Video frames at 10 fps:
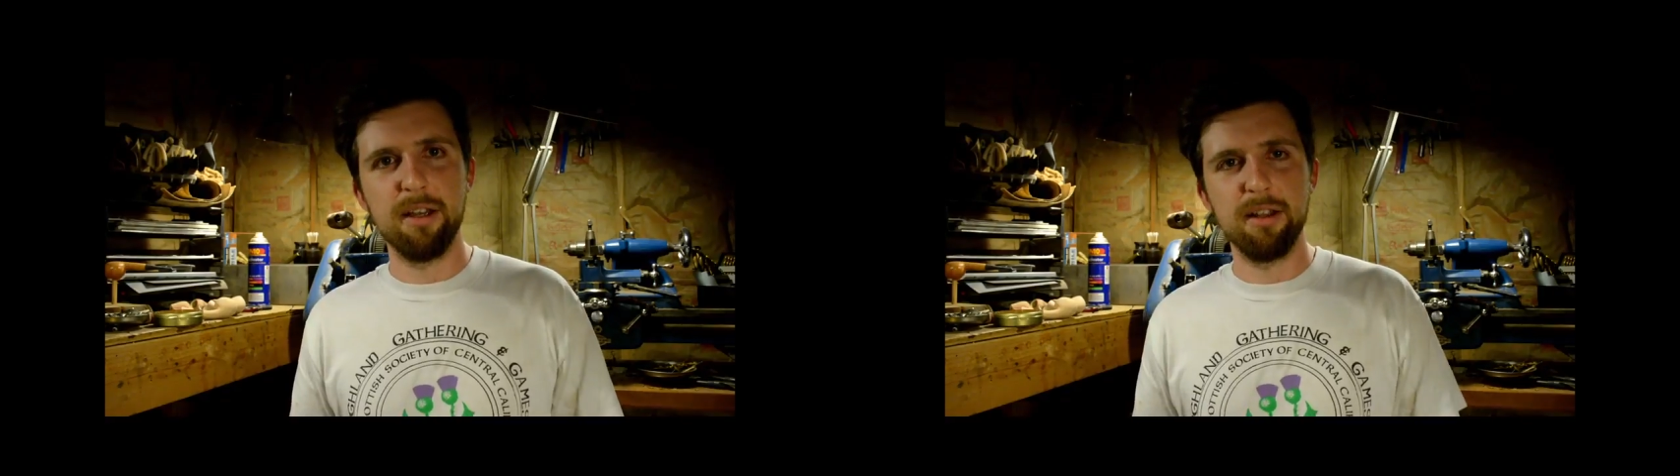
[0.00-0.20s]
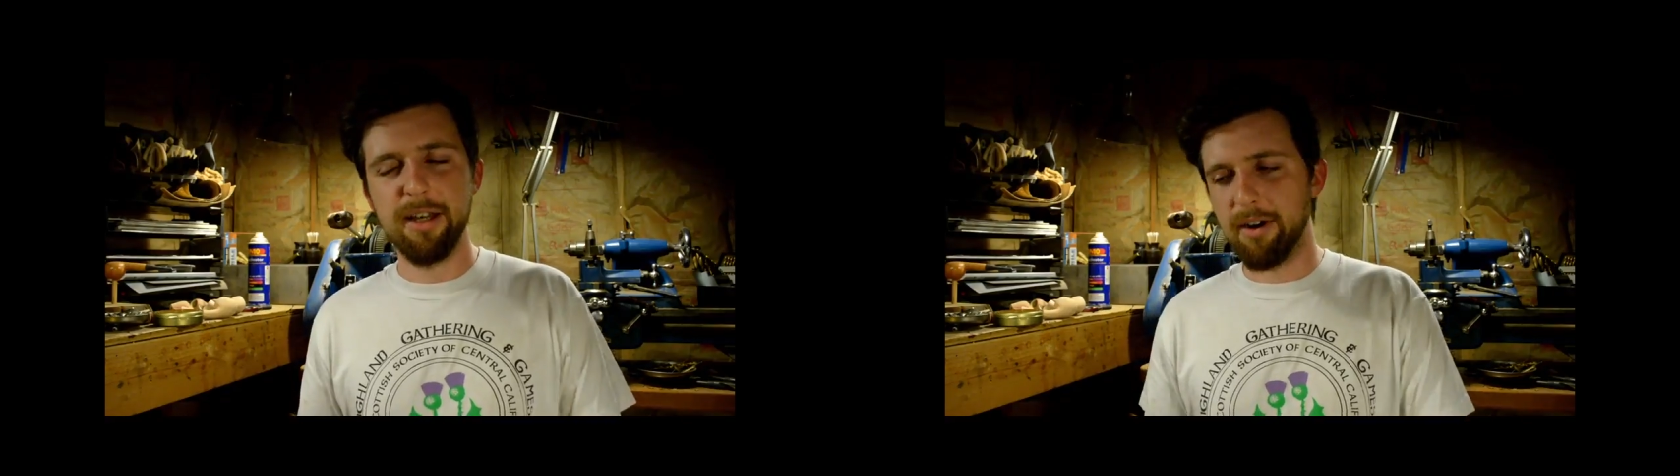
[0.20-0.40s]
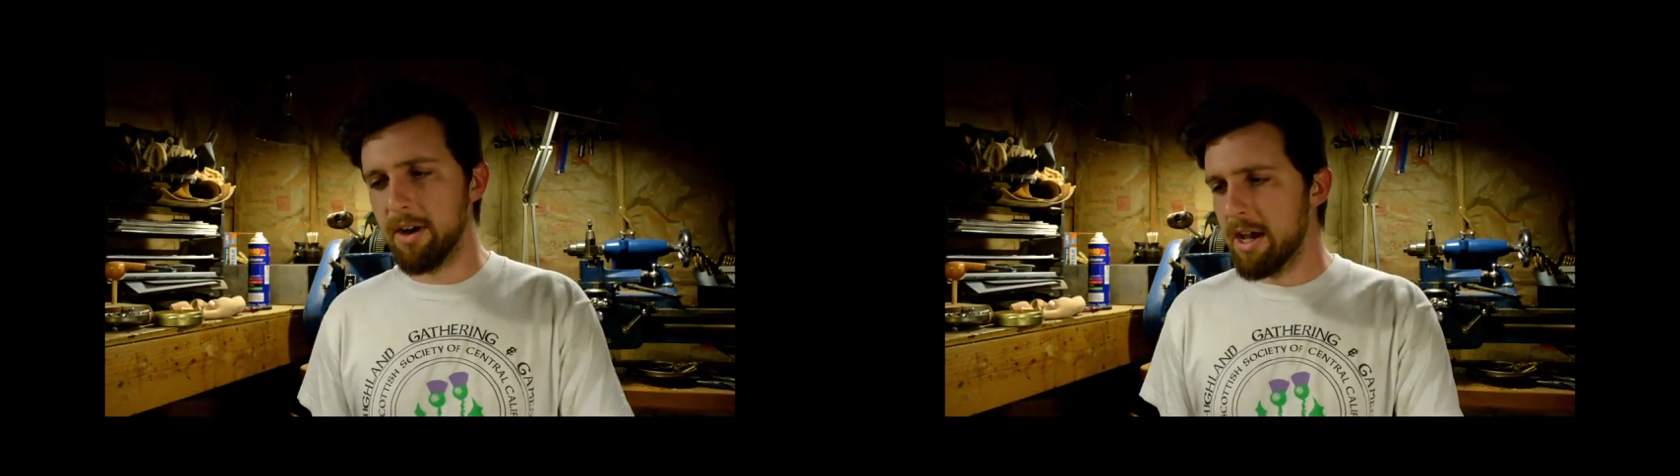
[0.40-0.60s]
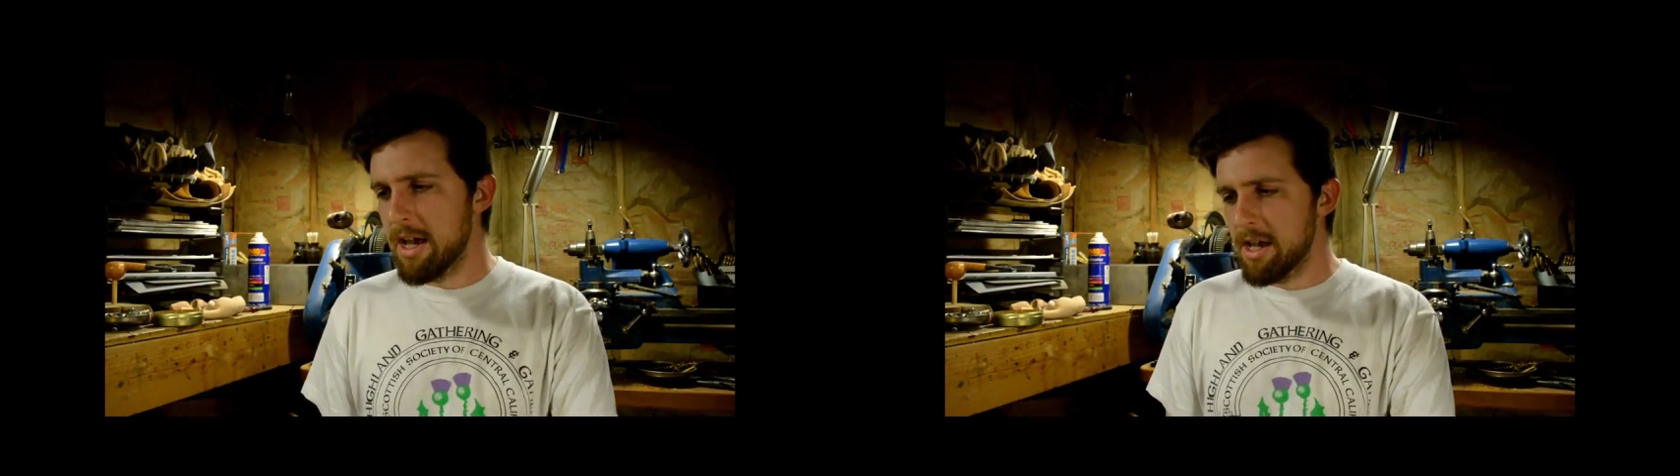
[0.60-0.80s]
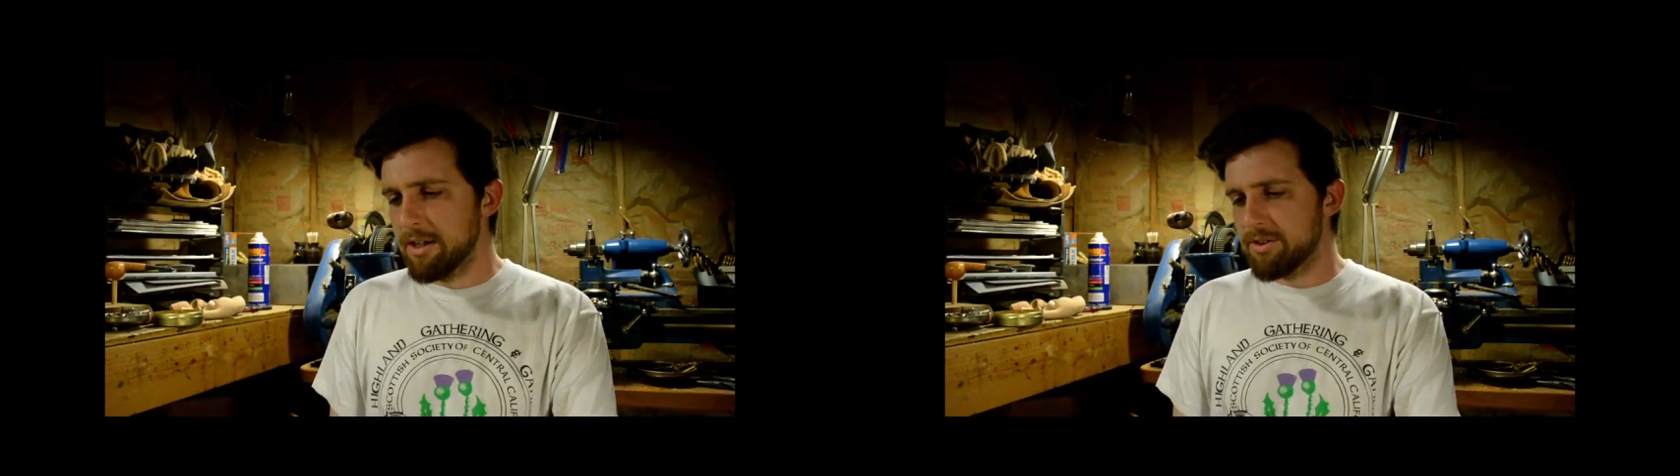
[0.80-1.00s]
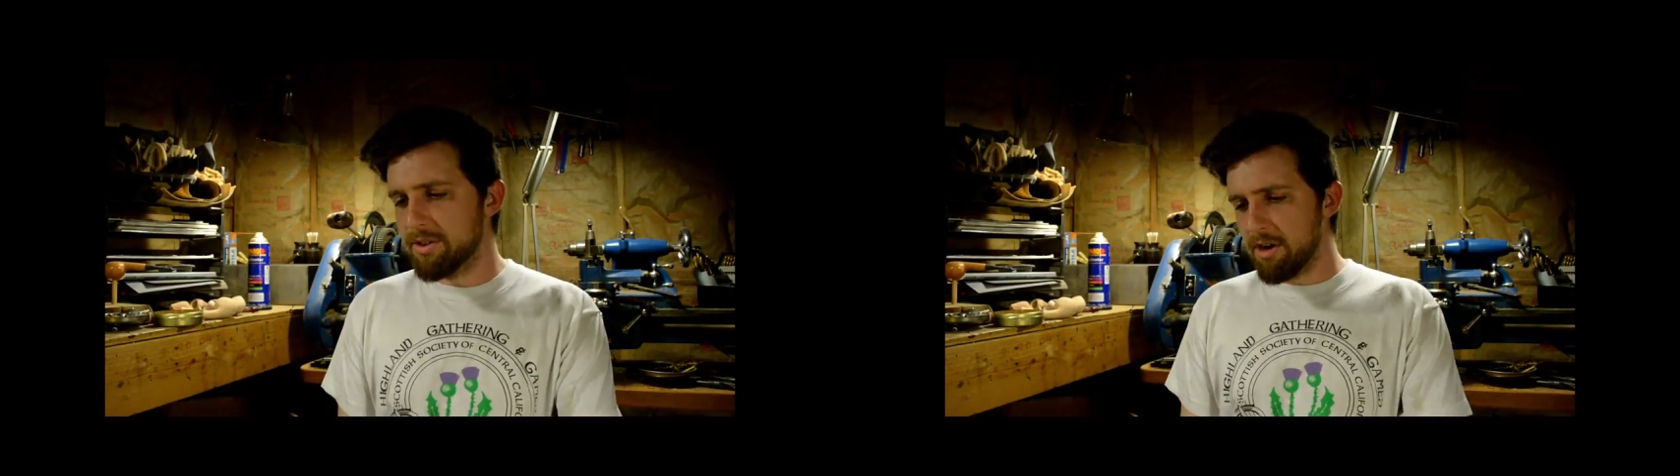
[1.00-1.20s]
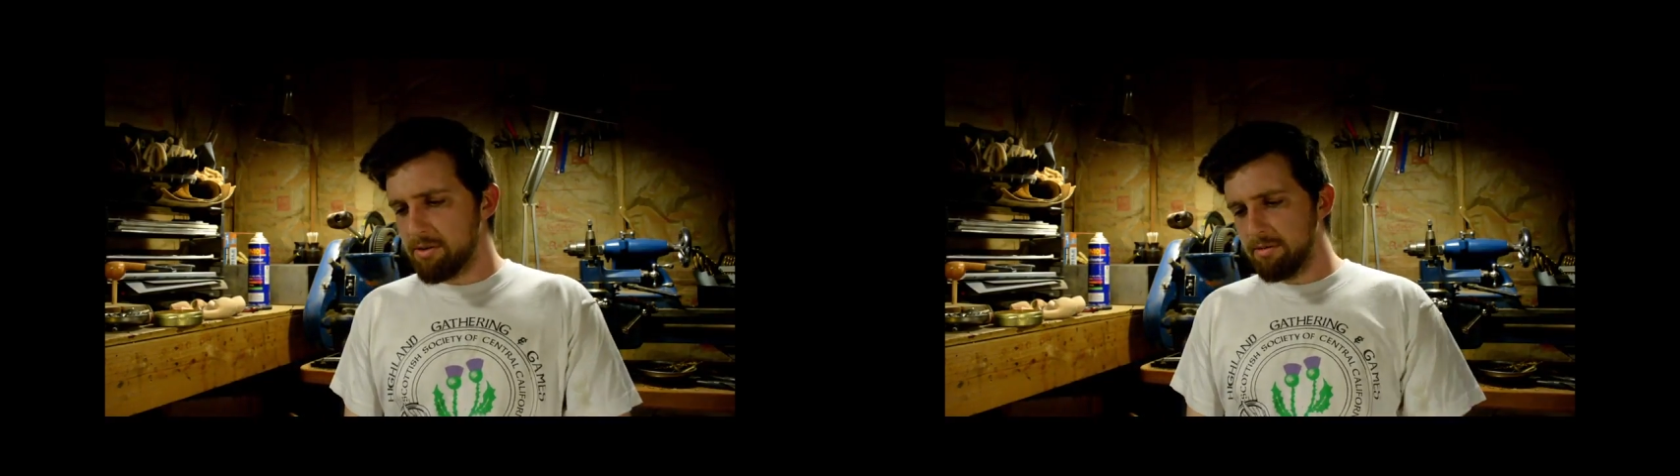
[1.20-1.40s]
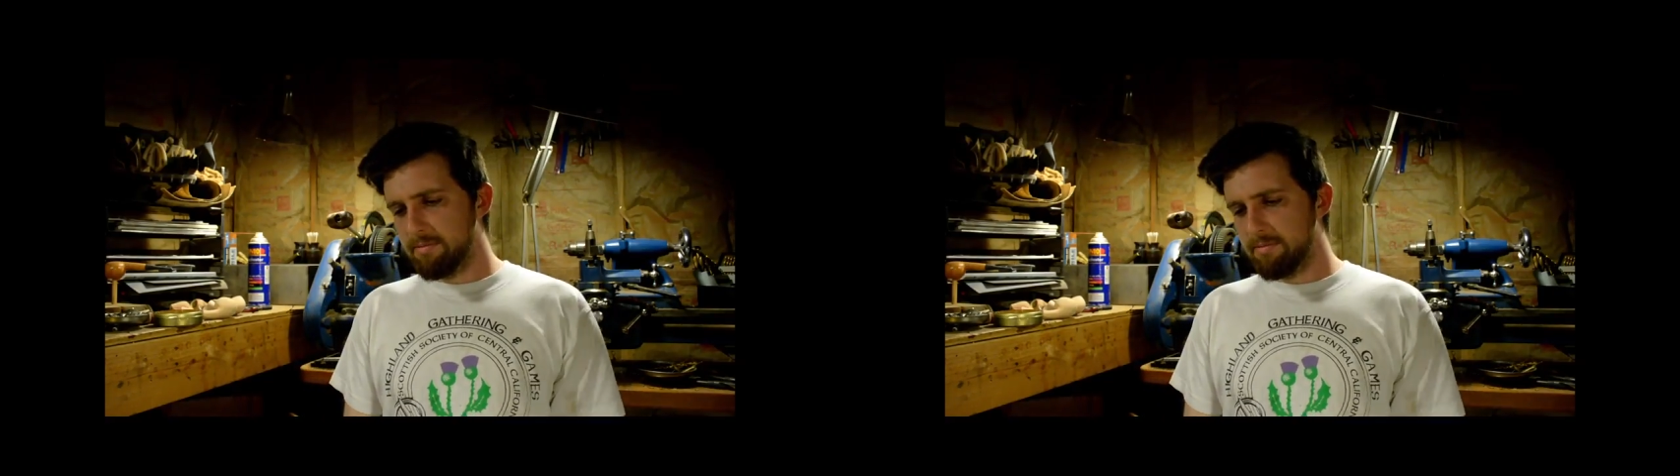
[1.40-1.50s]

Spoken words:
later. So